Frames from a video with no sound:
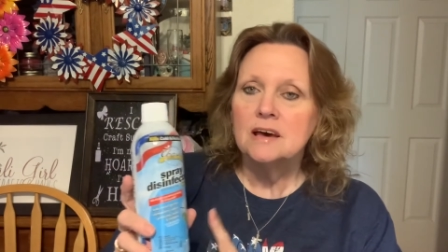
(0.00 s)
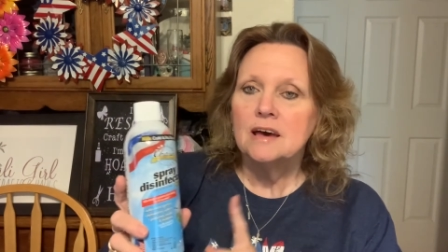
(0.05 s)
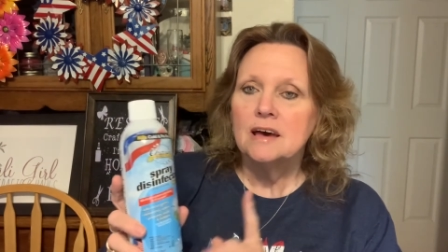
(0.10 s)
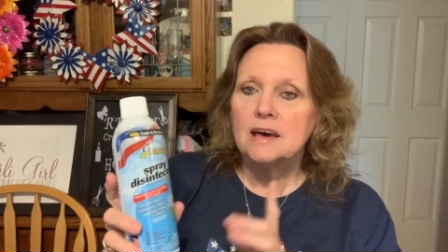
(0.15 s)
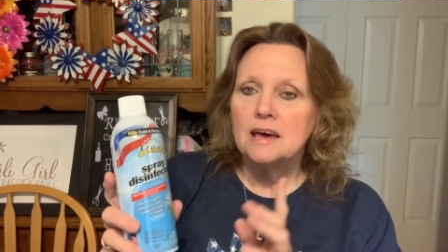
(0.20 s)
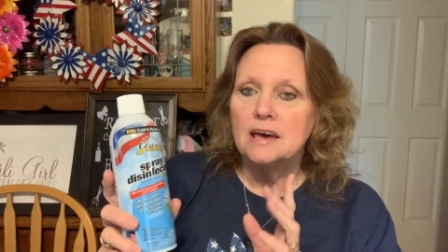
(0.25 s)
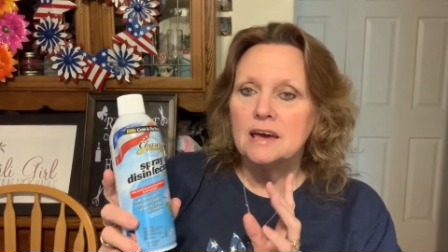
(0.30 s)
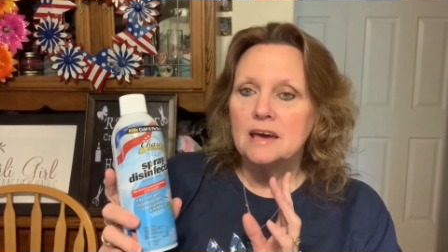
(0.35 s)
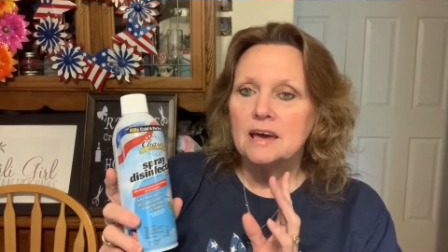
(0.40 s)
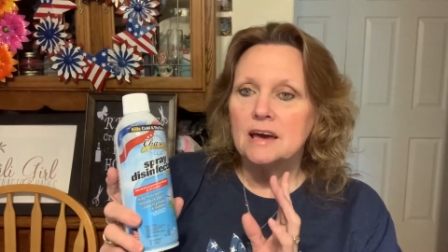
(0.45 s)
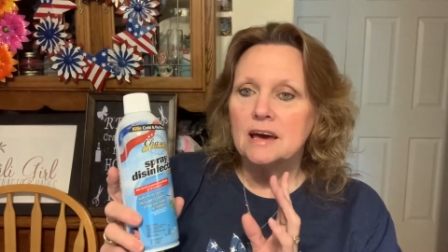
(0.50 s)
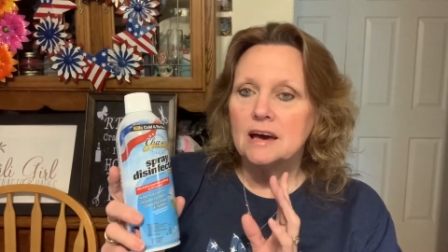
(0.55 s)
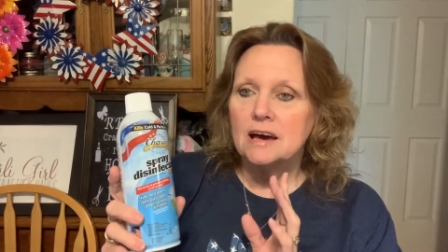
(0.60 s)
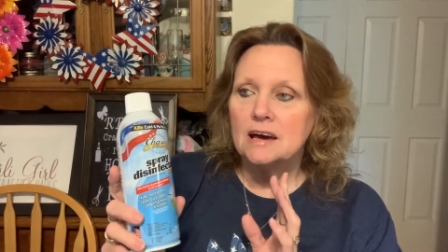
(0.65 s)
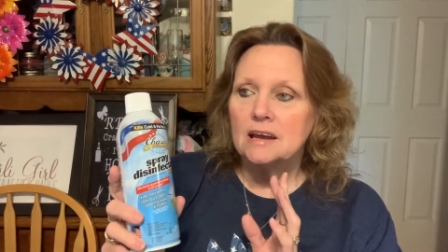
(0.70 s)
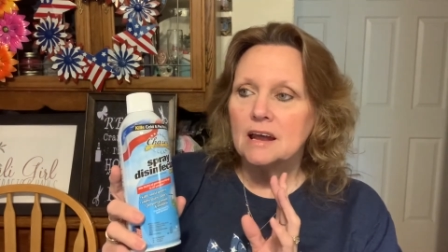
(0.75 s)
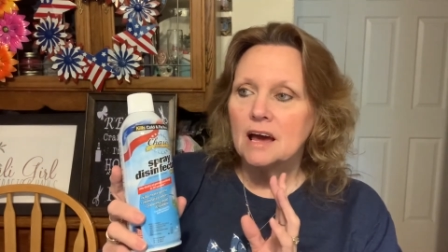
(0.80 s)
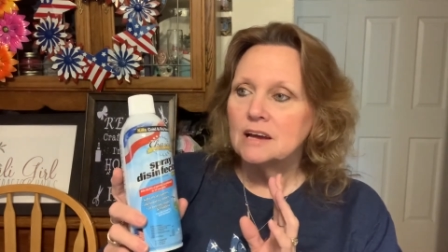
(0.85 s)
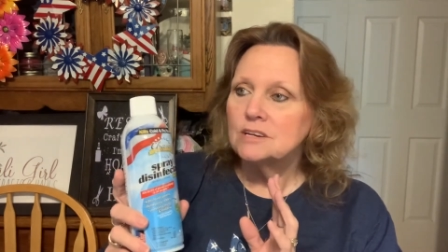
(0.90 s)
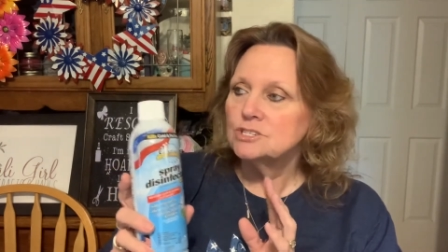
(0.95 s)

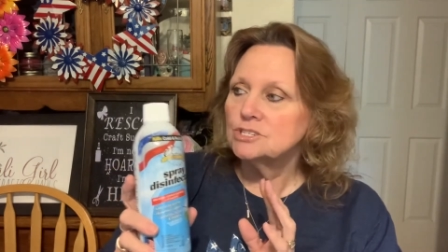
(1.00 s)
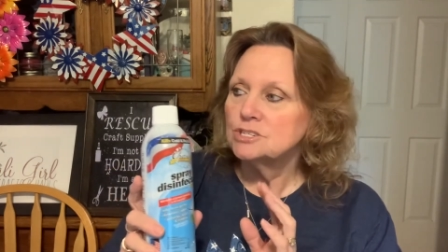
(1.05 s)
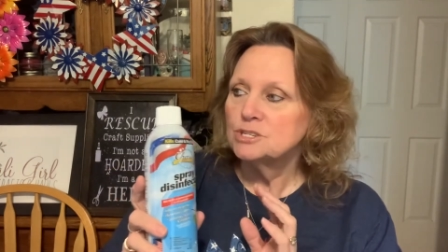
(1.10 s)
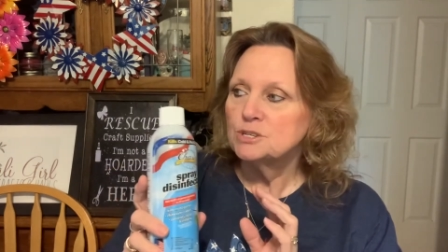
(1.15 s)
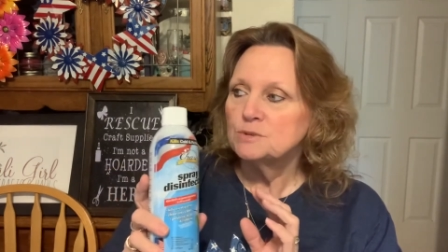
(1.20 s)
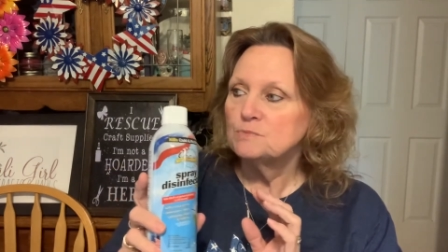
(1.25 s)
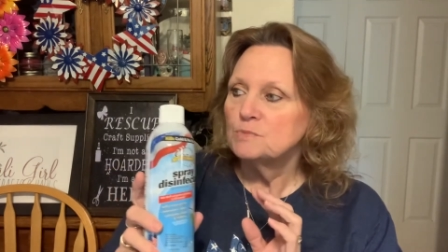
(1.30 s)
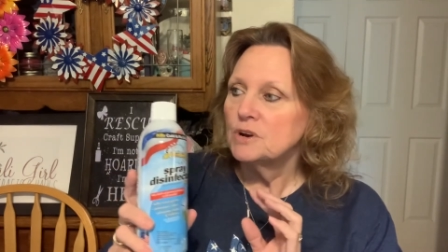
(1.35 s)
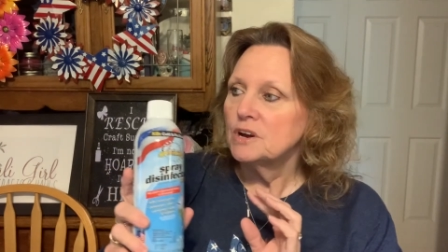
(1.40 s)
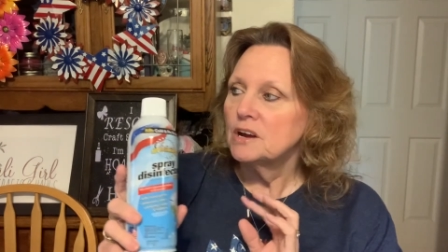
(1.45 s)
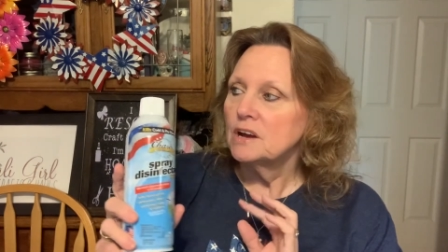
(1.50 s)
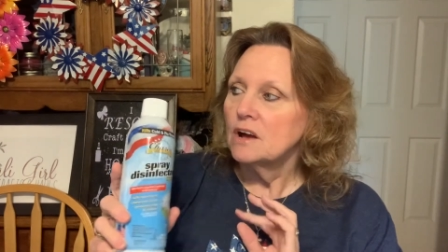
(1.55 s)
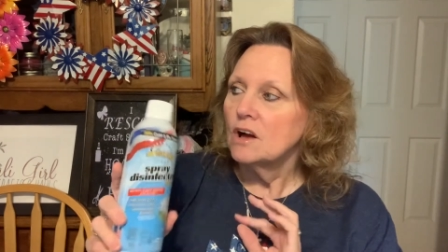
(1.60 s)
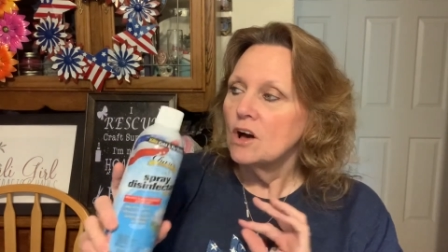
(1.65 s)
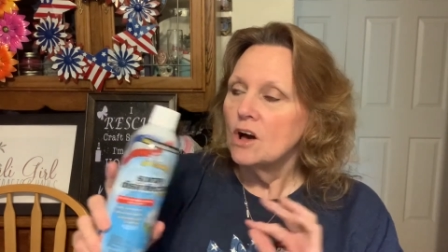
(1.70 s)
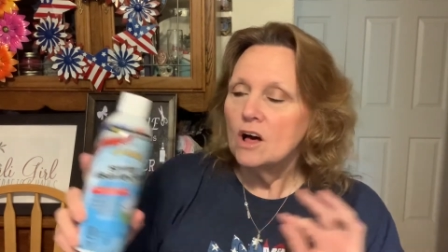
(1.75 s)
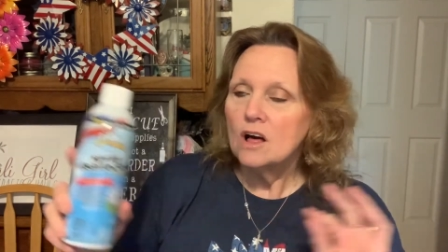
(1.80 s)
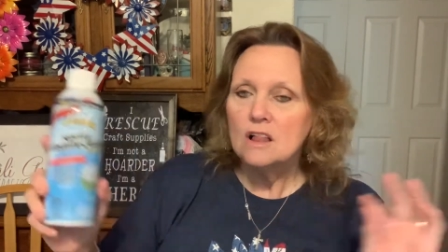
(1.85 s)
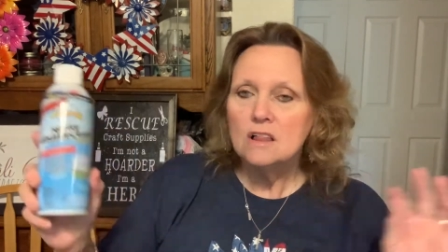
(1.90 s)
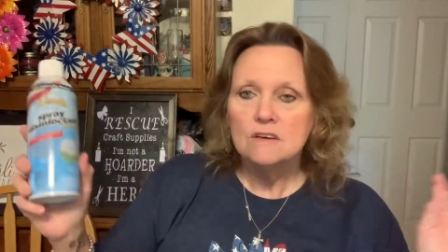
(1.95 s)
and I just spray
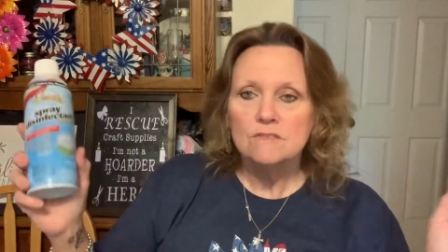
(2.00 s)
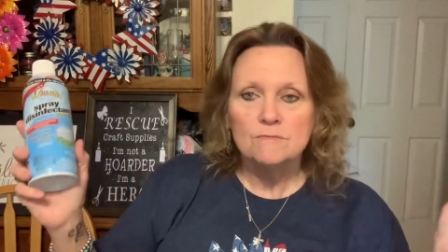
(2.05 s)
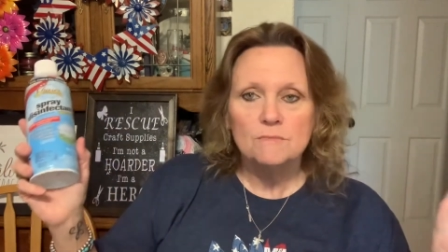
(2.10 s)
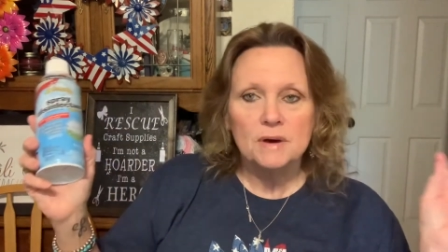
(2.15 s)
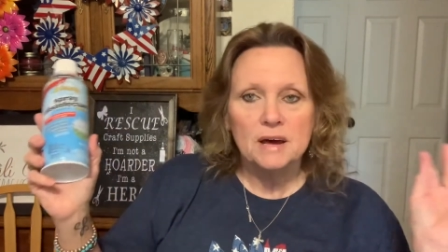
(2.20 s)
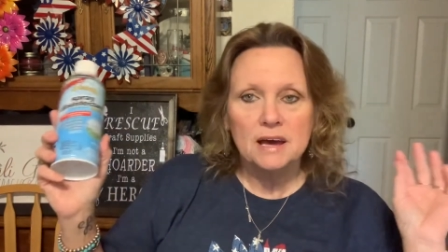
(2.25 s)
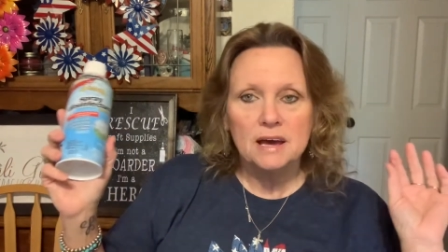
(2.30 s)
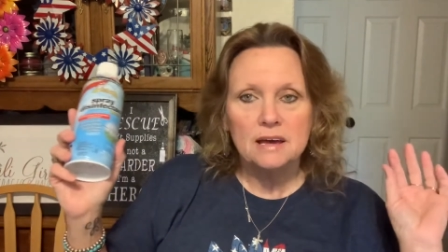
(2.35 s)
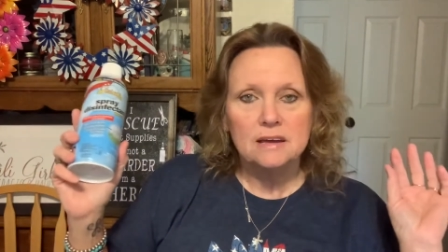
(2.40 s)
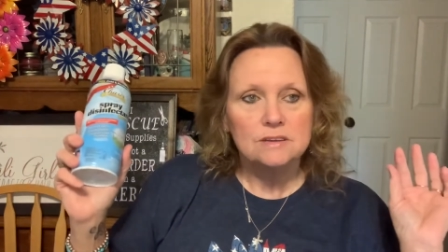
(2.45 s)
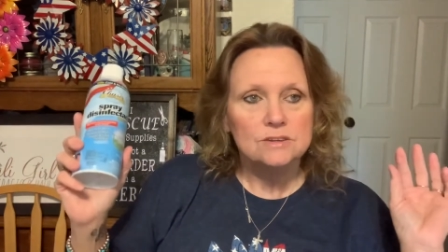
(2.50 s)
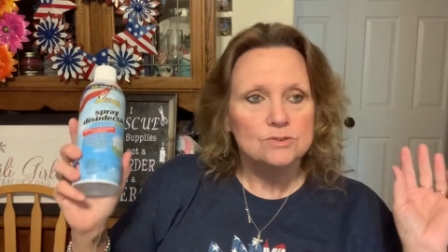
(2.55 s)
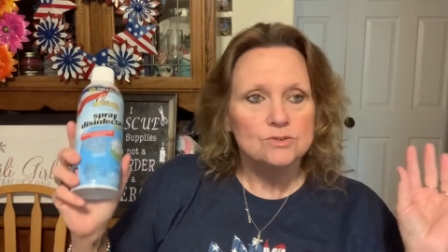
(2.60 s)
all of my